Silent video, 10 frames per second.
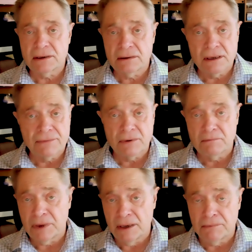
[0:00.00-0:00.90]
and
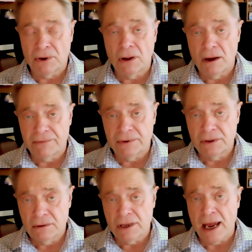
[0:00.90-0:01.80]
different people often
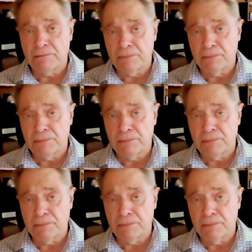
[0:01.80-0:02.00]
do that,